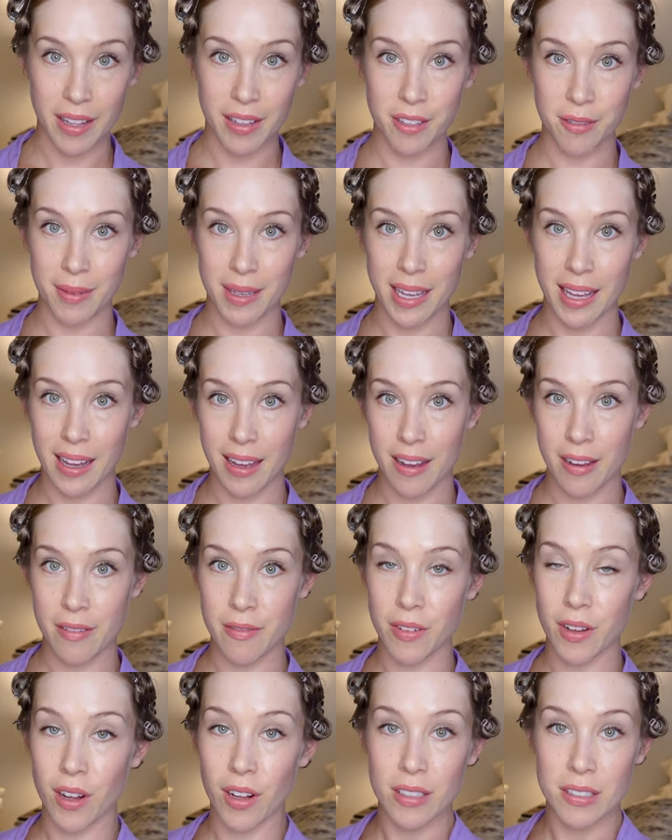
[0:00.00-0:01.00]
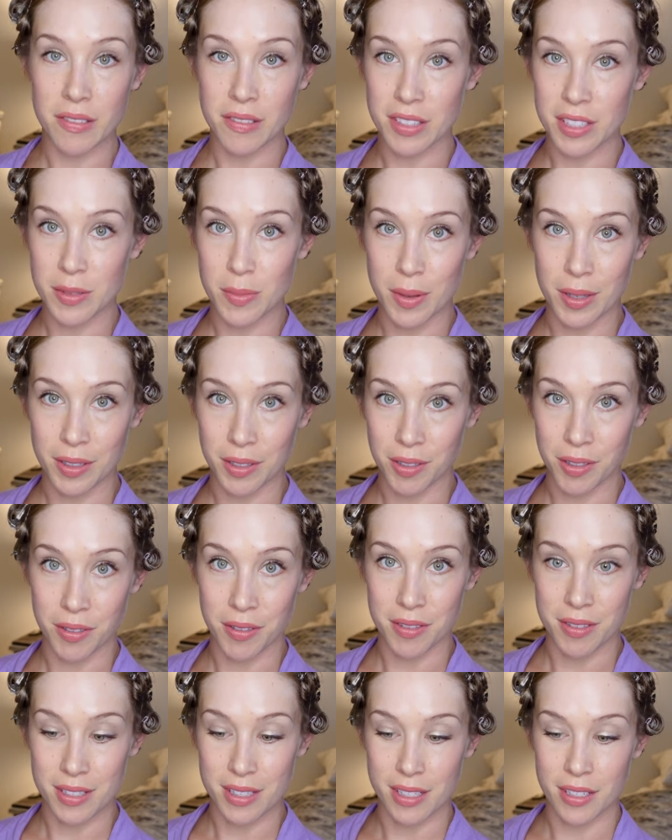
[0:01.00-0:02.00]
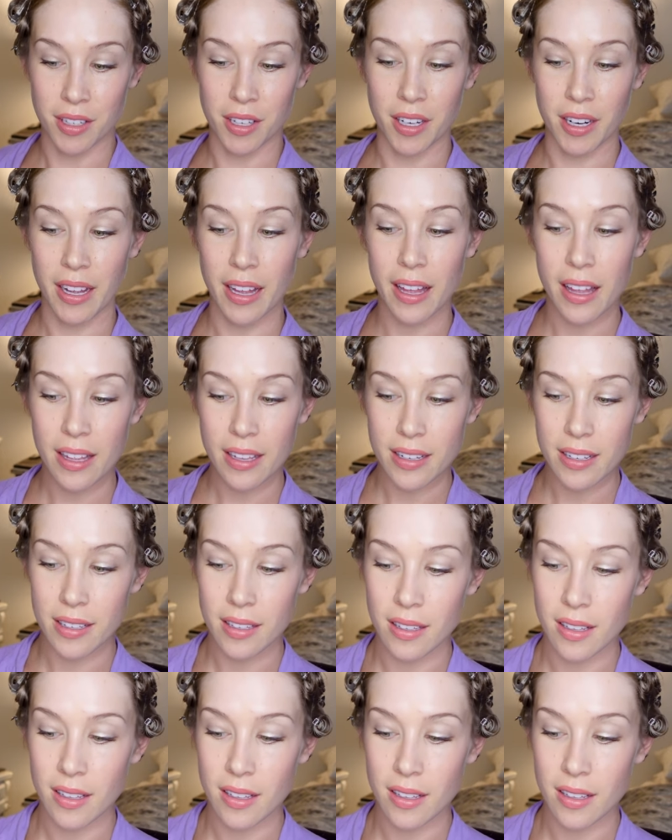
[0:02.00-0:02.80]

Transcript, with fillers: that we have all of these pin curls in our head,